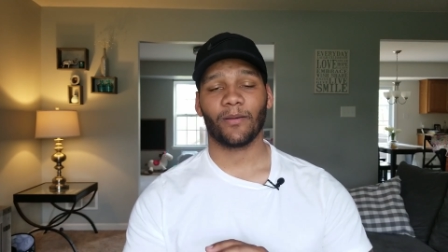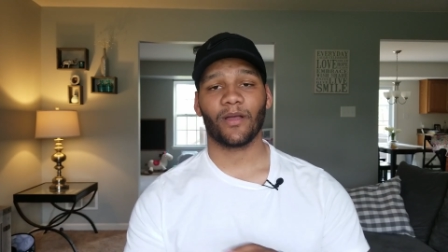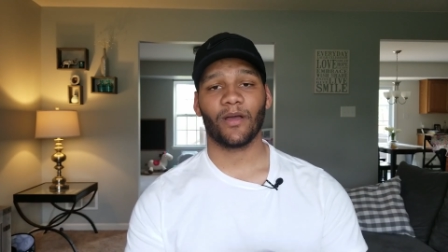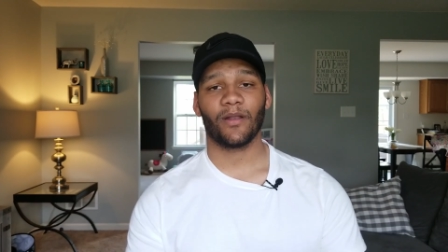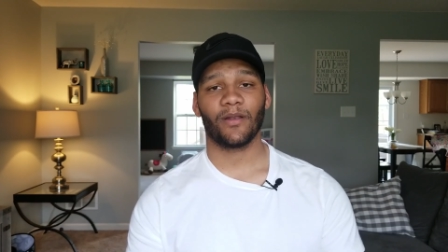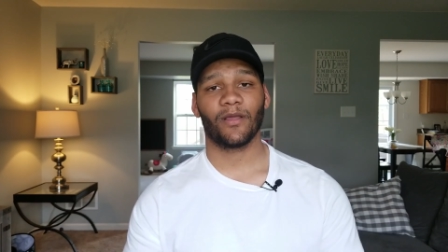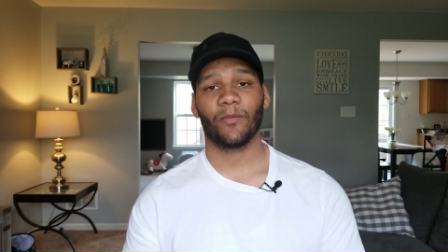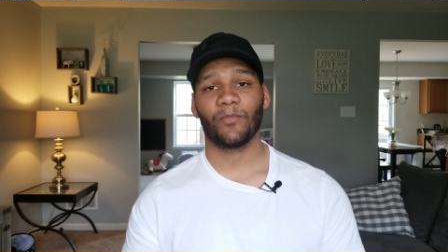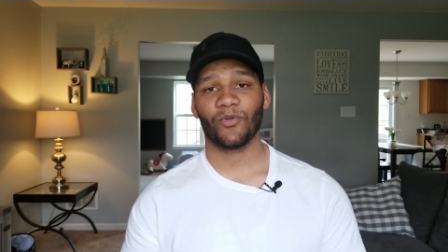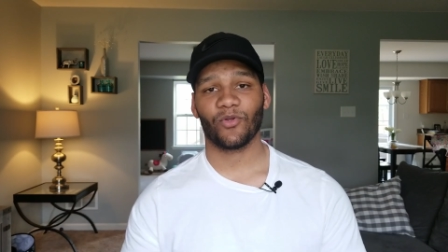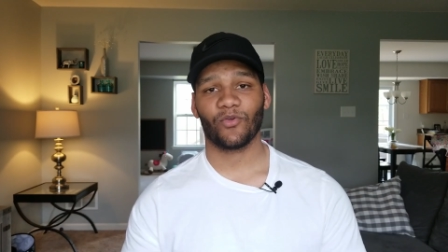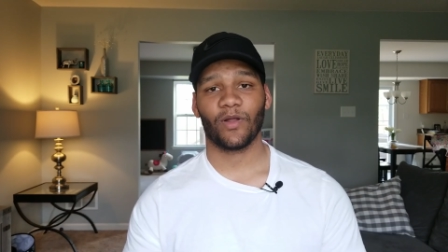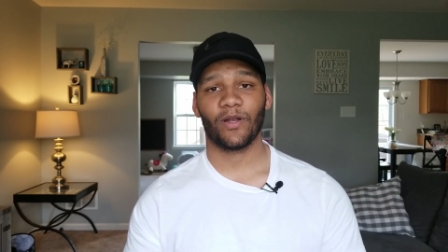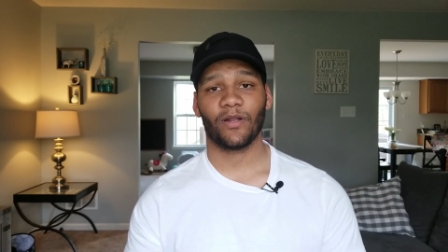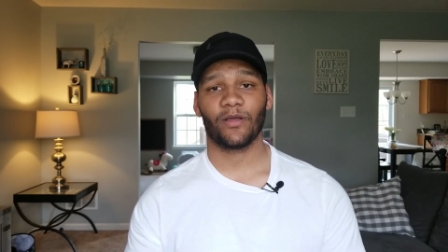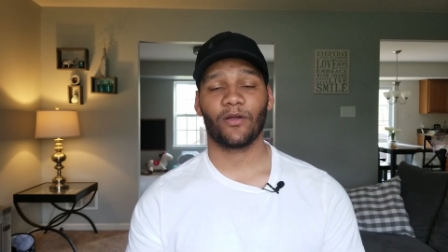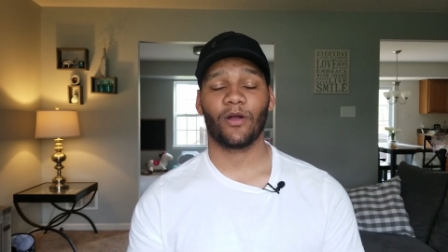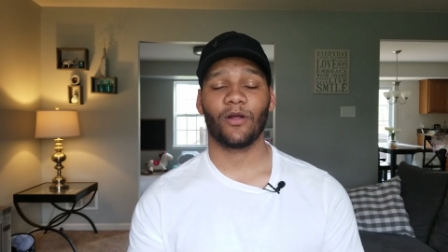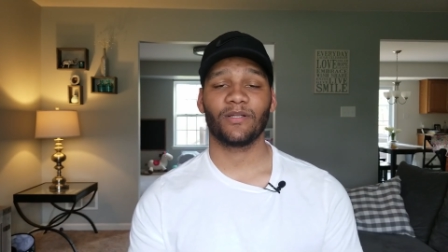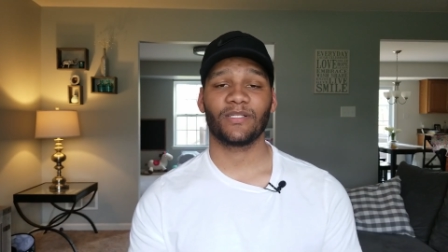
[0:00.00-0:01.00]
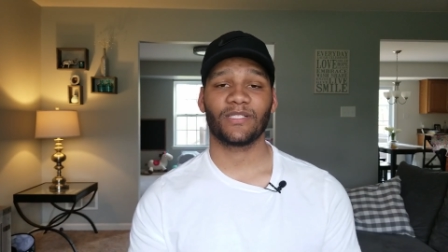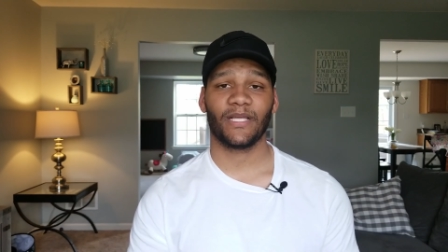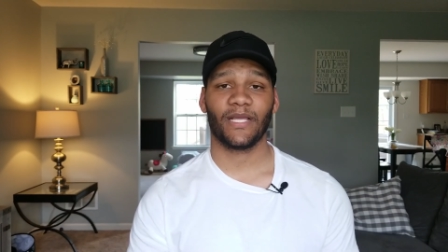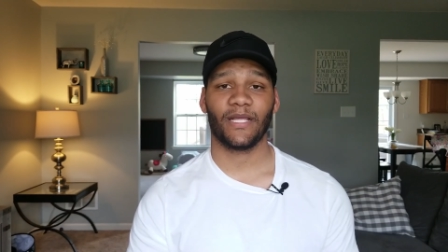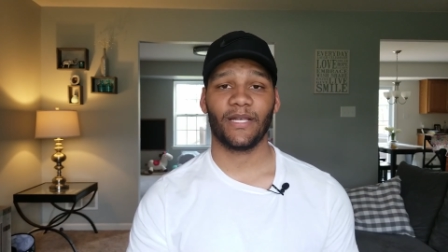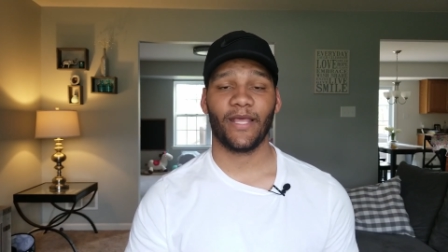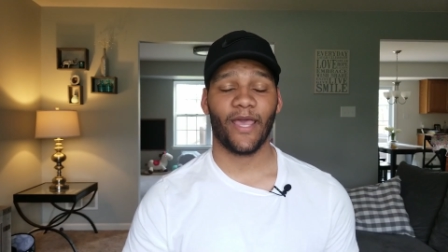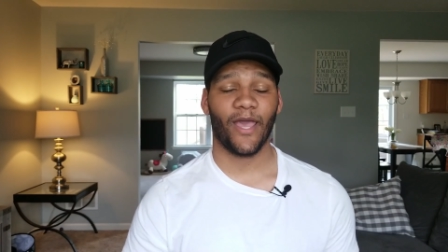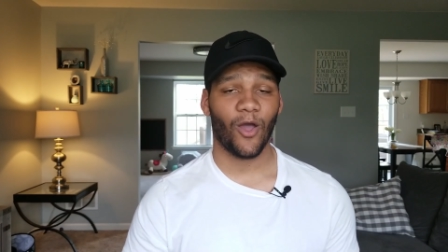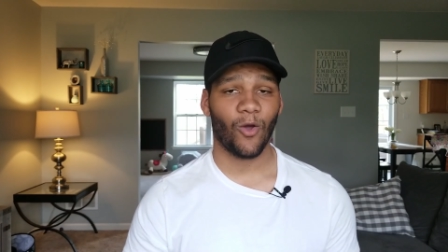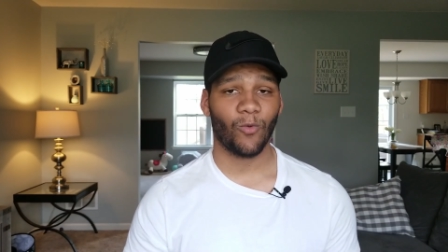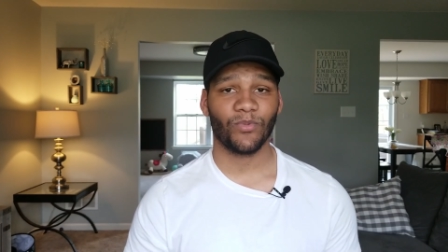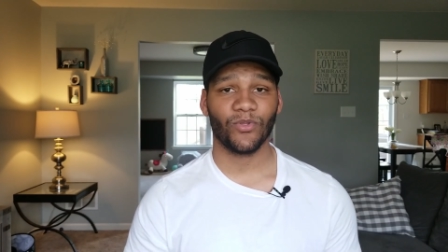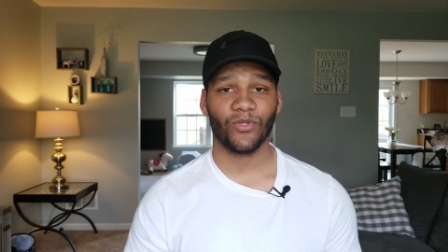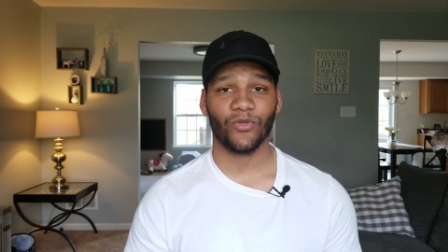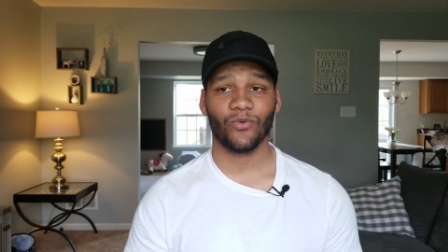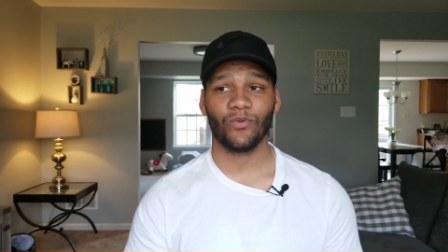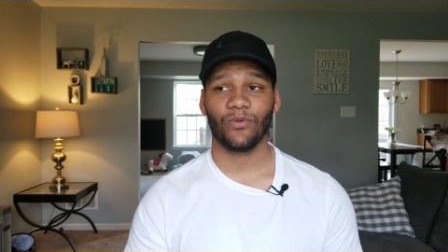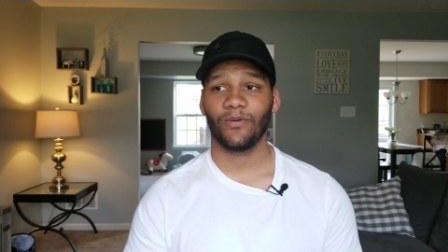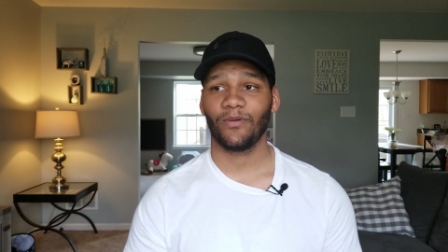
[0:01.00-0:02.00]
cutting up your credit cards can help
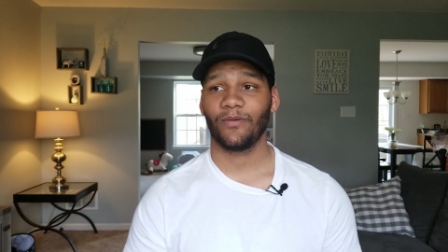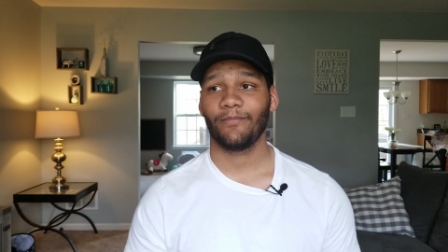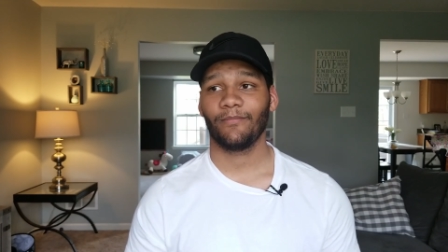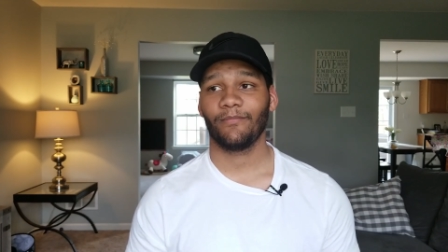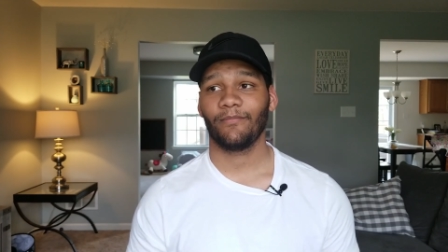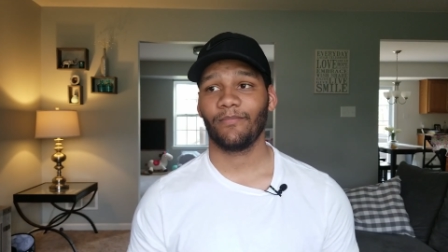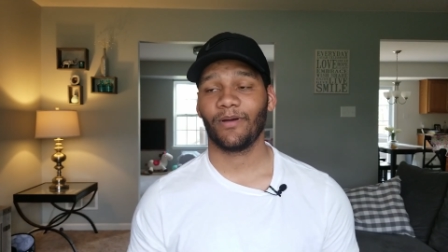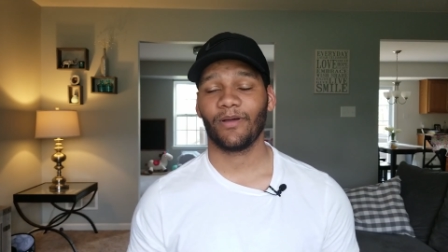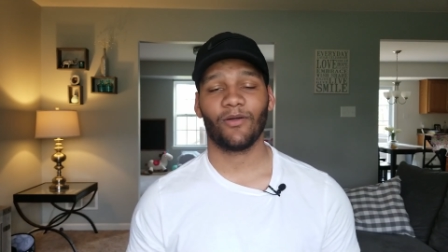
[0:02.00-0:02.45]
you, but